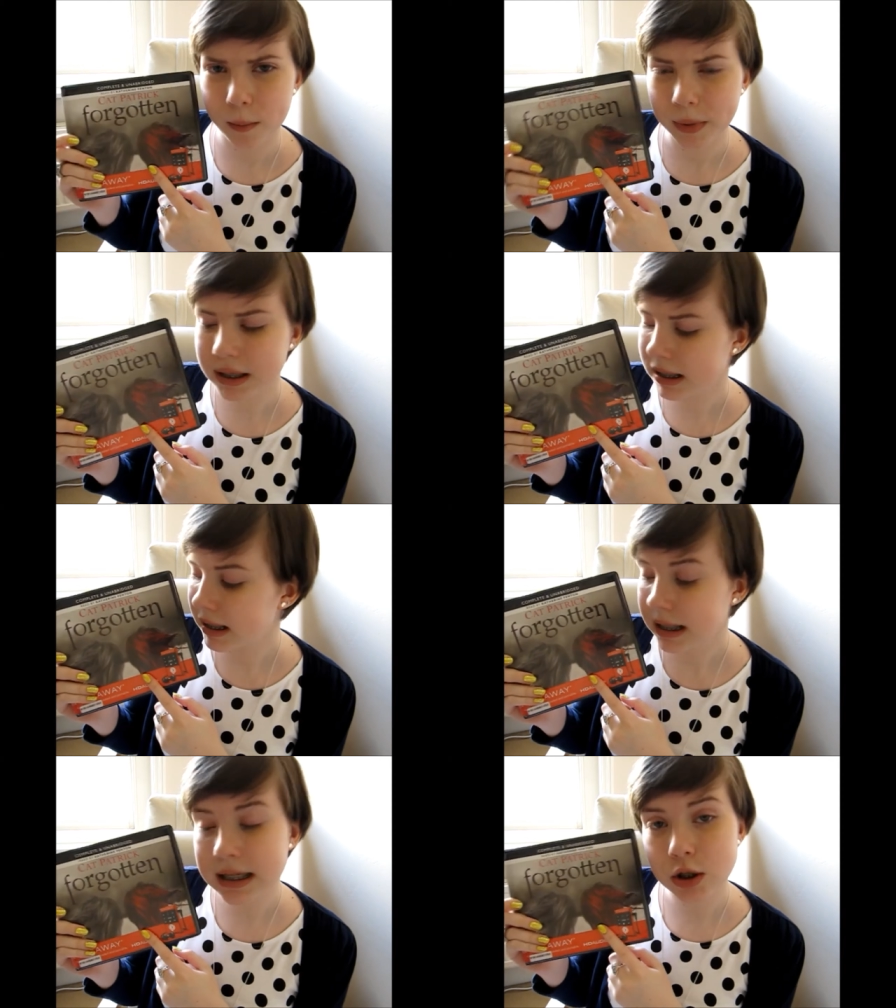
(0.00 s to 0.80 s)
but
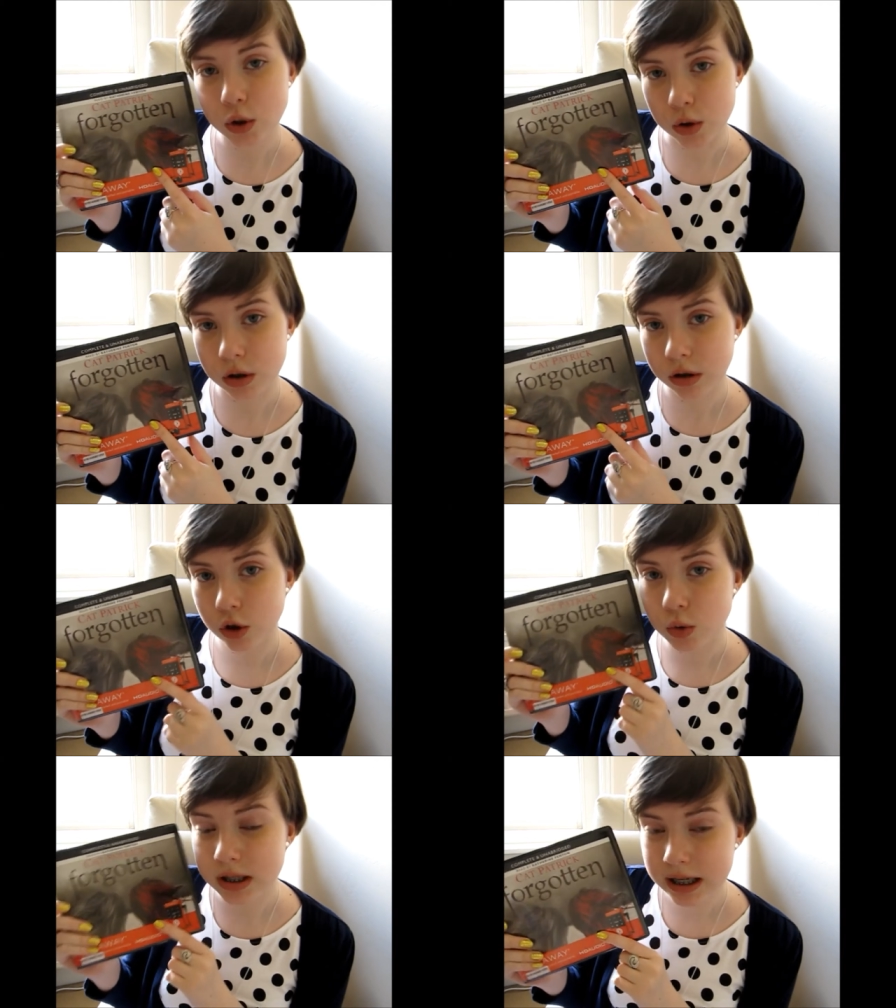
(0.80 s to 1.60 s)
it is good.
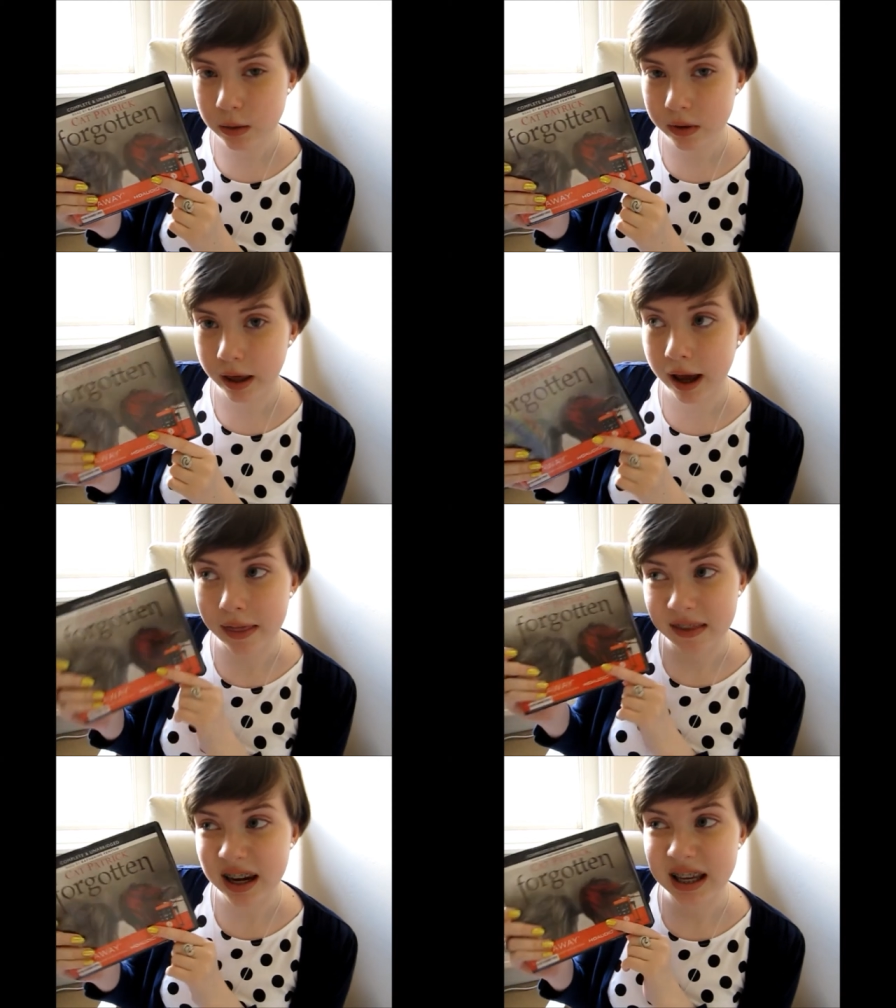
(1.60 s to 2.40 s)
You stick with it
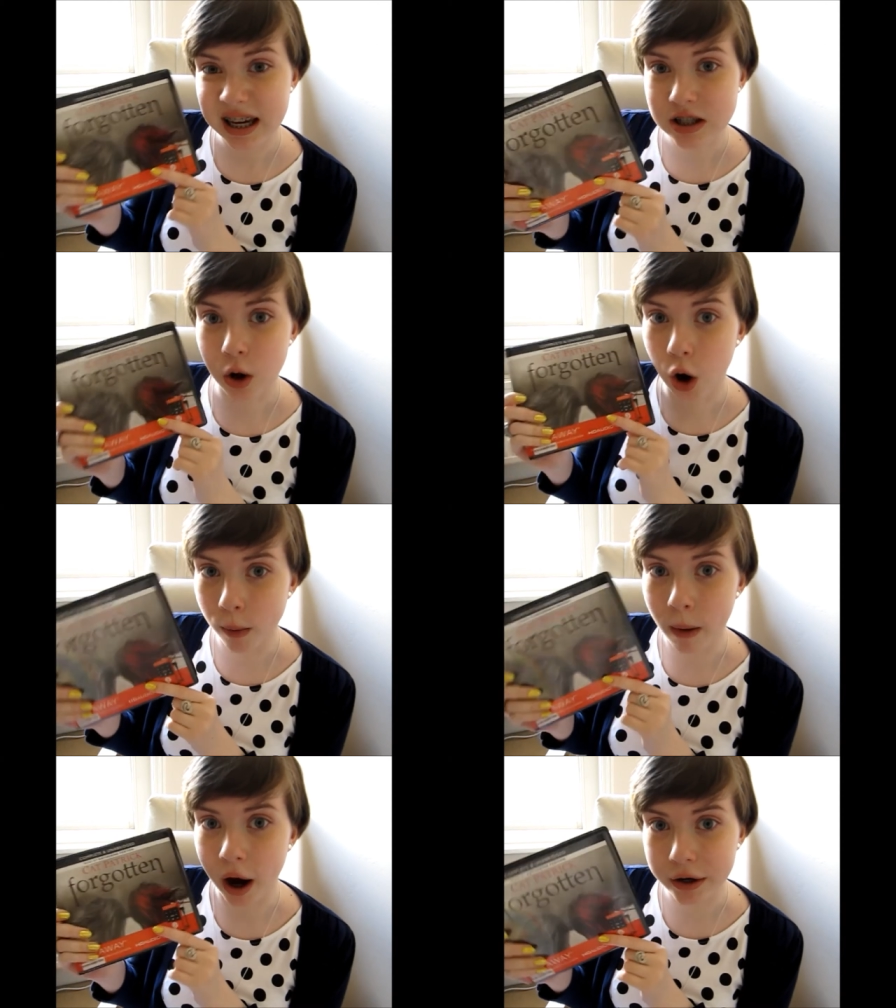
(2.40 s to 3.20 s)
and then it gets,
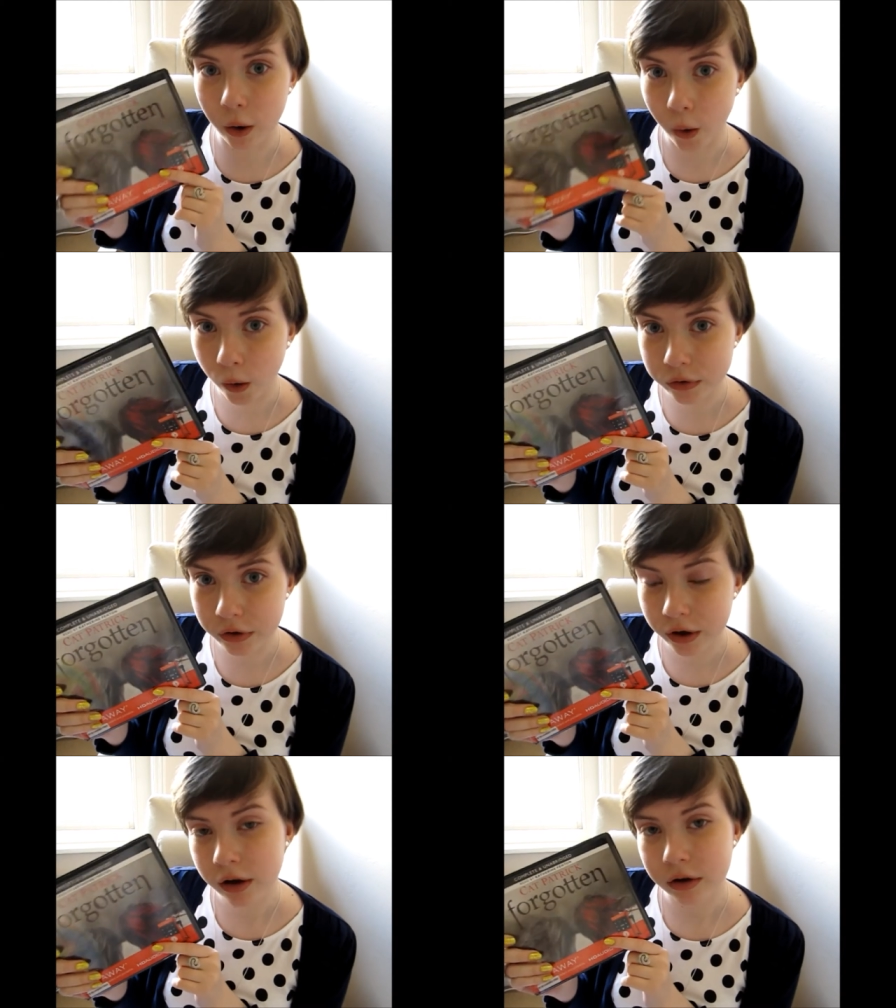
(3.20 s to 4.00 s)
oh my god,
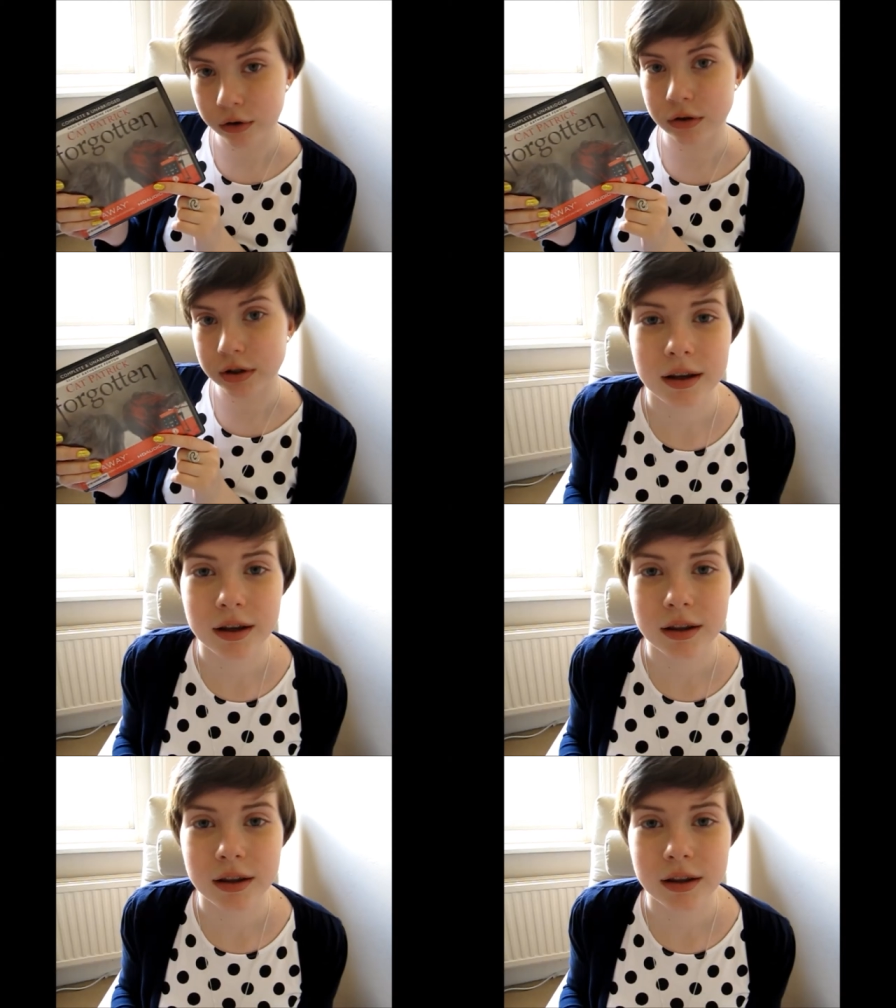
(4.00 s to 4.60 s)
good.